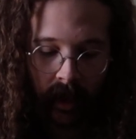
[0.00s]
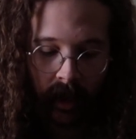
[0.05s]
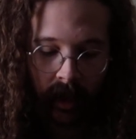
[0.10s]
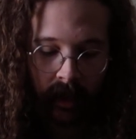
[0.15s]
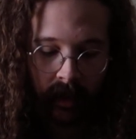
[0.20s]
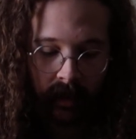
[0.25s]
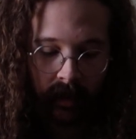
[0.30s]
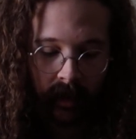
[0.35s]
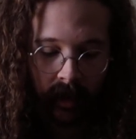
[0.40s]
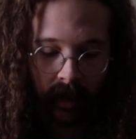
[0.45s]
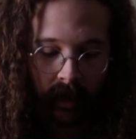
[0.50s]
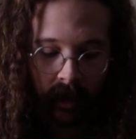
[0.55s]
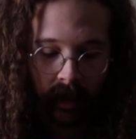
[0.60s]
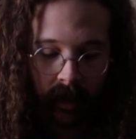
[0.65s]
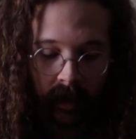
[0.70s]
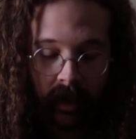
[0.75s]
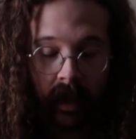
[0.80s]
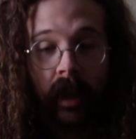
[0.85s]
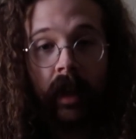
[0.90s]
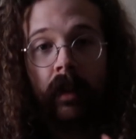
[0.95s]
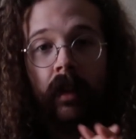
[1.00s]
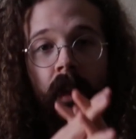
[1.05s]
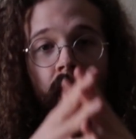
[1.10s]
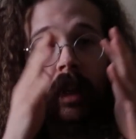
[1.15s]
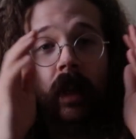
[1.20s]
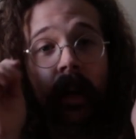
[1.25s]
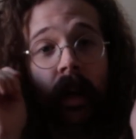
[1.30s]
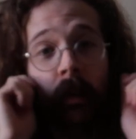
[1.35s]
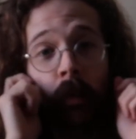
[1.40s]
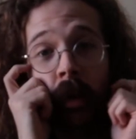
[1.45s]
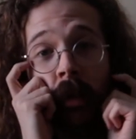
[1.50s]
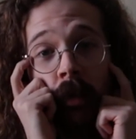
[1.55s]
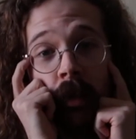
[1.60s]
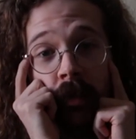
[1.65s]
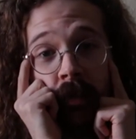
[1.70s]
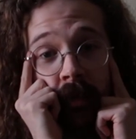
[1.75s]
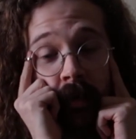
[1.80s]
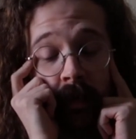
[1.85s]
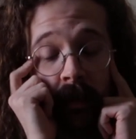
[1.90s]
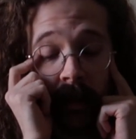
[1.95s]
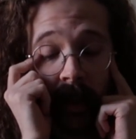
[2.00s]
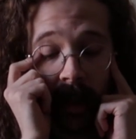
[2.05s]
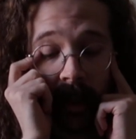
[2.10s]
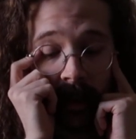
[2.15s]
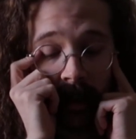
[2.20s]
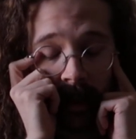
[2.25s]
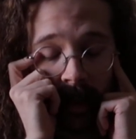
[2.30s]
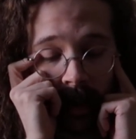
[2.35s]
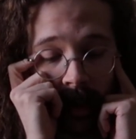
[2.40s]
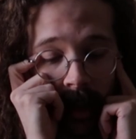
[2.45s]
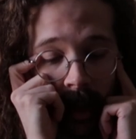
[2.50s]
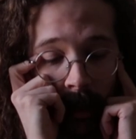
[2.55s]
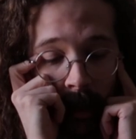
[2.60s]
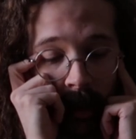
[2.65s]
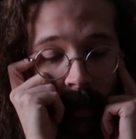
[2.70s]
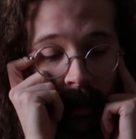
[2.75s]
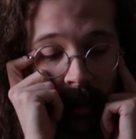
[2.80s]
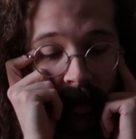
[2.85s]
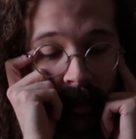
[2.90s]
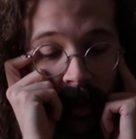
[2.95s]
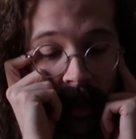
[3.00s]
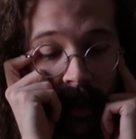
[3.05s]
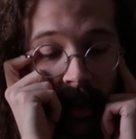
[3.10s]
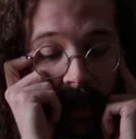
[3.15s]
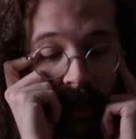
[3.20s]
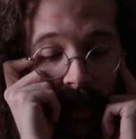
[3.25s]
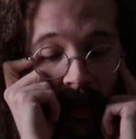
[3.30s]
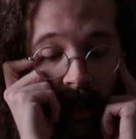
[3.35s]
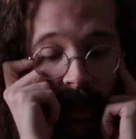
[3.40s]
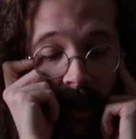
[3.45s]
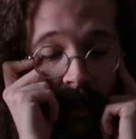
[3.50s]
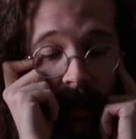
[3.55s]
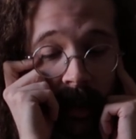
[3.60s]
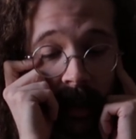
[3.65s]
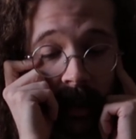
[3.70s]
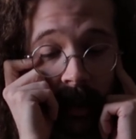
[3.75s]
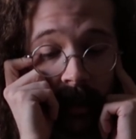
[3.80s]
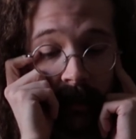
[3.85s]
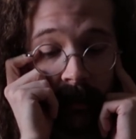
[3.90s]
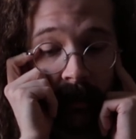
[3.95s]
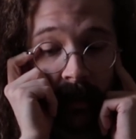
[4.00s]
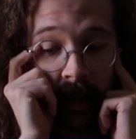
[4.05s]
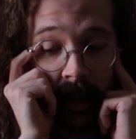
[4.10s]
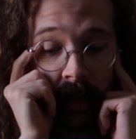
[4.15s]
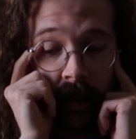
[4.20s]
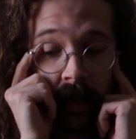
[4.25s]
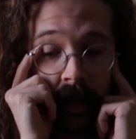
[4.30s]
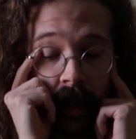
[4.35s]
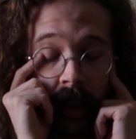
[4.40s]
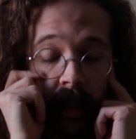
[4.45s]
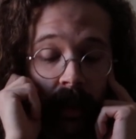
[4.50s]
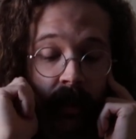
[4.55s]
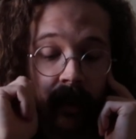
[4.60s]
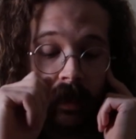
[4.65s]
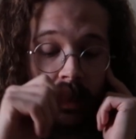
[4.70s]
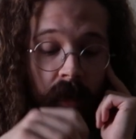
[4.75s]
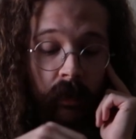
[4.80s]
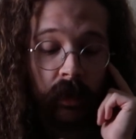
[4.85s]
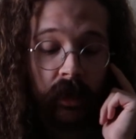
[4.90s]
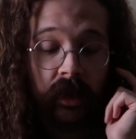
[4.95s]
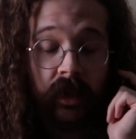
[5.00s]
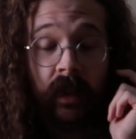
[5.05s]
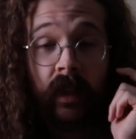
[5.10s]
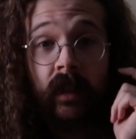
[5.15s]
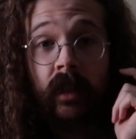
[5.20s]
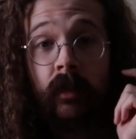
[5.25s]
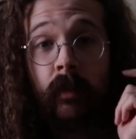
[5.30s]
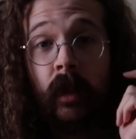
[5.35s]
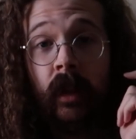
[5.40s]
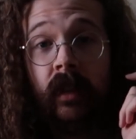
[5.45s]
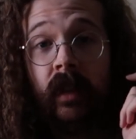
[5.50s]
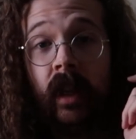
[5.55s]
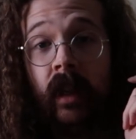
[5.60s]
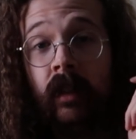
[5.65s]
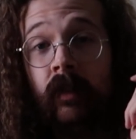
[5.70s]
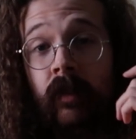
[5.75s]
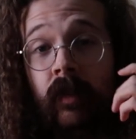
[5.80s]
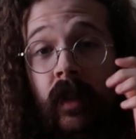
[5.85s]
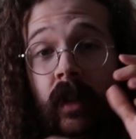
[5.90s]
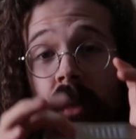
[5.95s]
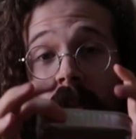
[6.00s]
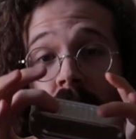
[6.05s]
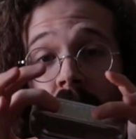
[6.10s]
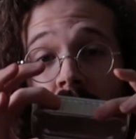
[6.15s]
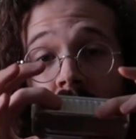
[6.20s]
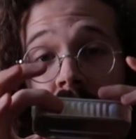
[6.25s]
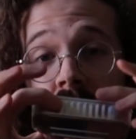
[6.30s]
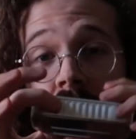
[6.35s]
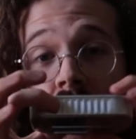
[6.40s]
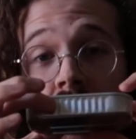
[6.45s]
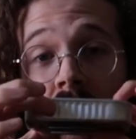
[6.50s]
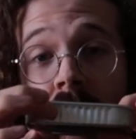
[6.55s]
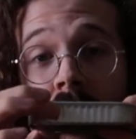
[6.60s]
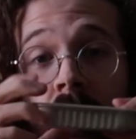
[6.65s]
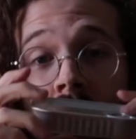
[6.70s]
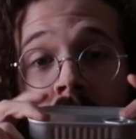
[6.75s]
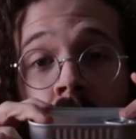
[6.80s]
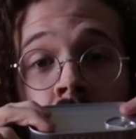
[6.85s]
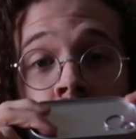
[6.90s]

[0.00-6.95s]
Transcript: And I work with food, and I work with fish, and I love fish. And what's nice about canned fish is that,